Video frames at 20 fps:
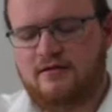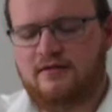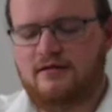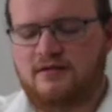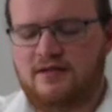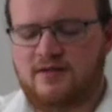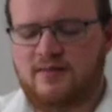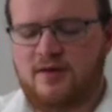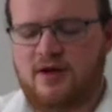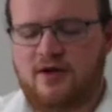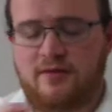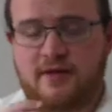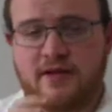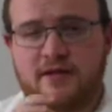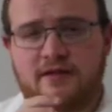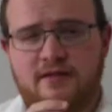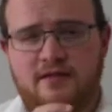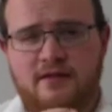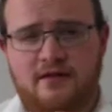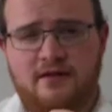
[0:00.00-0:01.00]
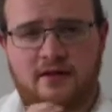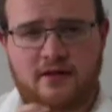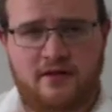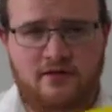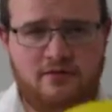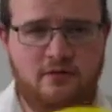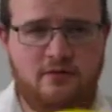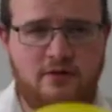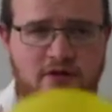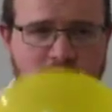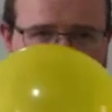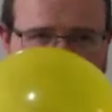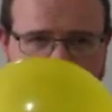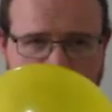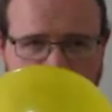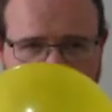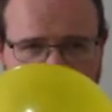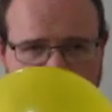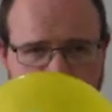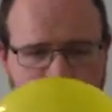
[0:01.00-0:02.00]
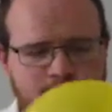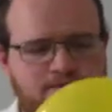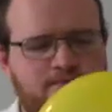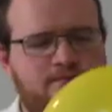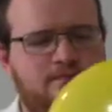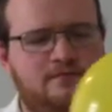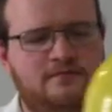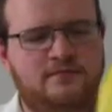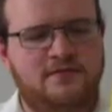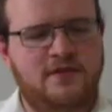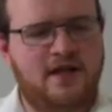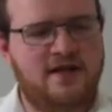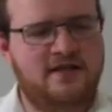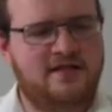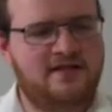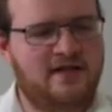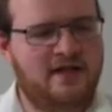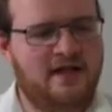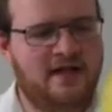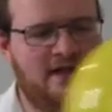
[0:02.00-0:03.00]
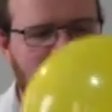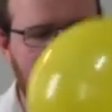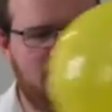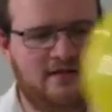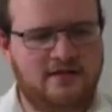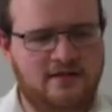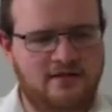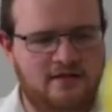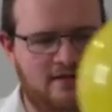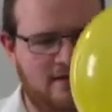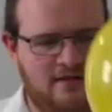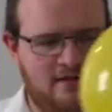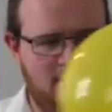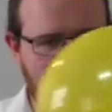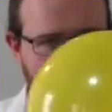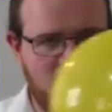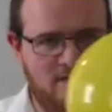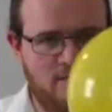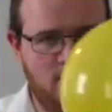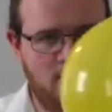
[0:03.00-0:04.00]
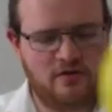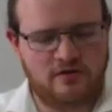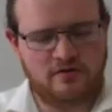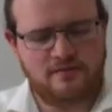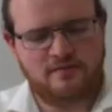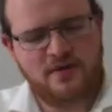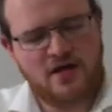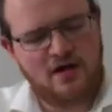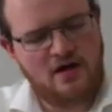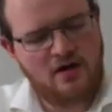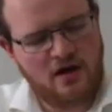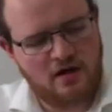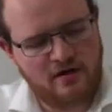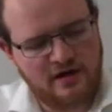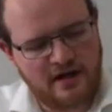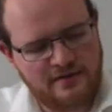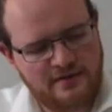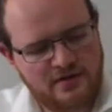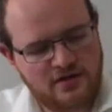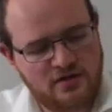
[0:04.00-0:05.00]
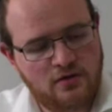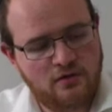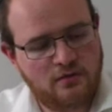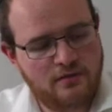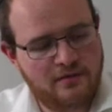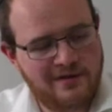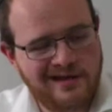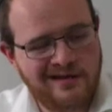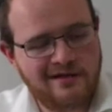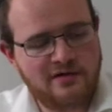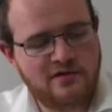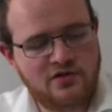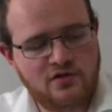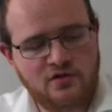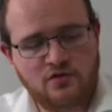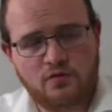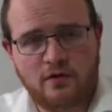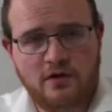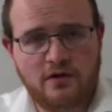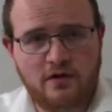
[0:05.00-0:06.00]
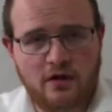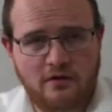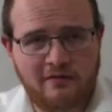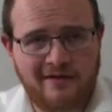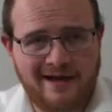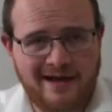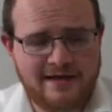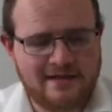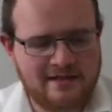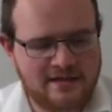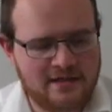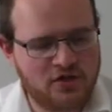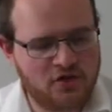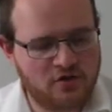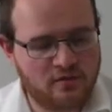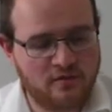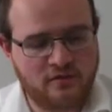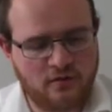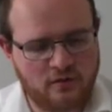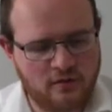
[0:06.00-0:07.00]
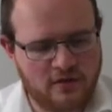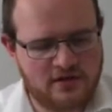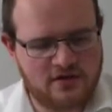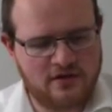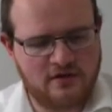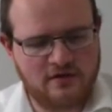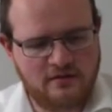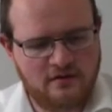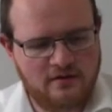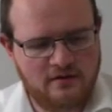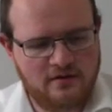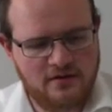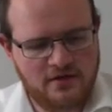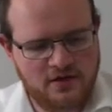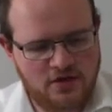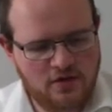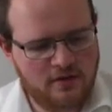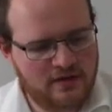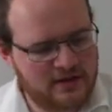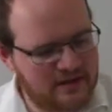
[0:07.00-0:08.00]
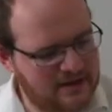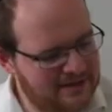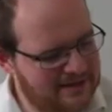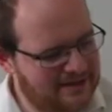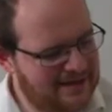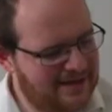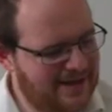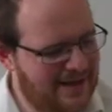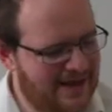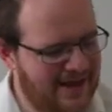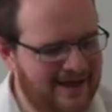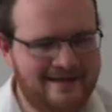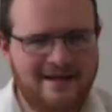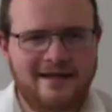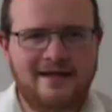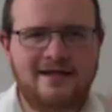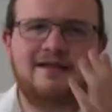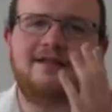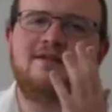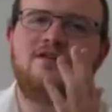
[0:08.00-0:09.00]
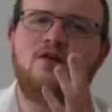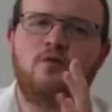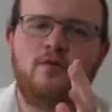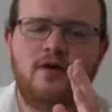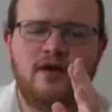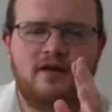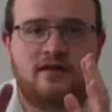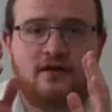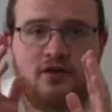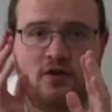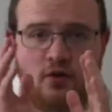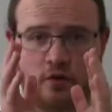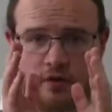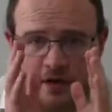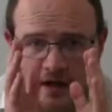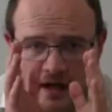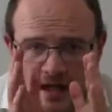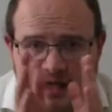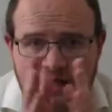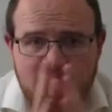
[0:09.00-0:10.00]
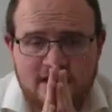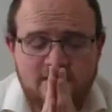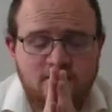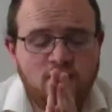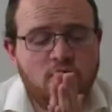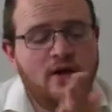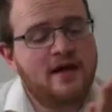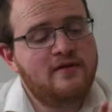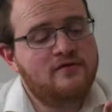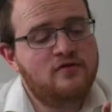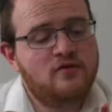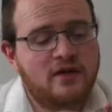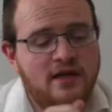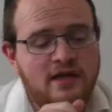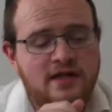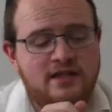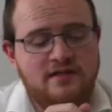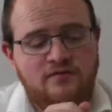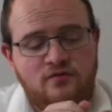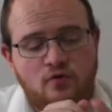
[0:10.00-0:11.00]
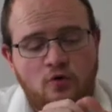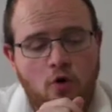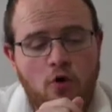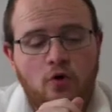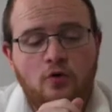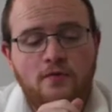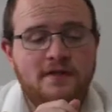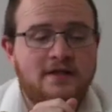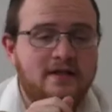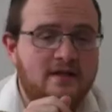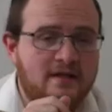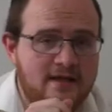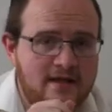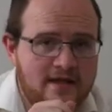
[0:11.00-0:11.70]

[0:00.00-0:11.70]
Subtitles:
the spare bit through it. But here, nice and smooth. All right, so there's one last issue before we start doing this, and that is with your hands. If you have your hands, if you're holding